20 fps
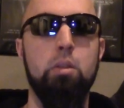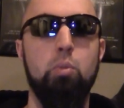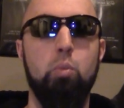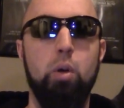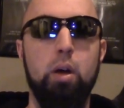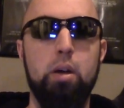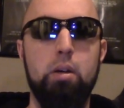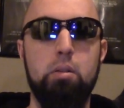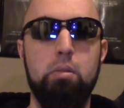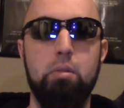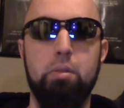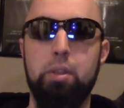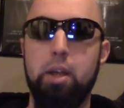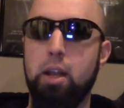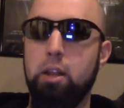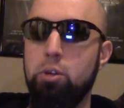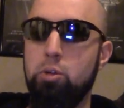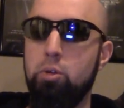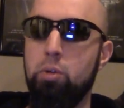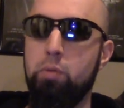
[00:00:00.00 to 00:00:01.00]
Well,
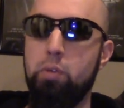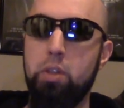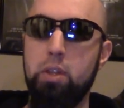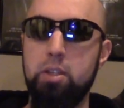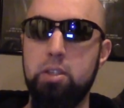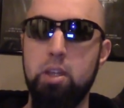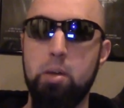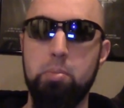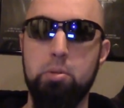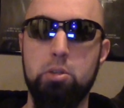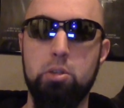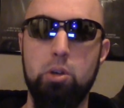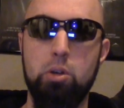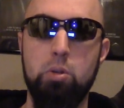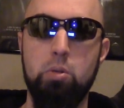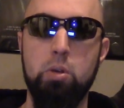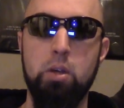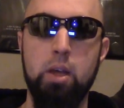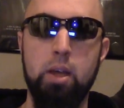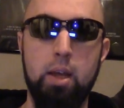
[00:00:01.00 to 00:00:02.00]
that'll do it for this
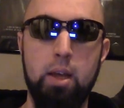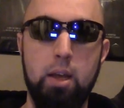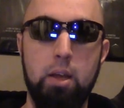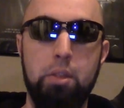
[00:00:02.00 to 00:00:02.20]
episode.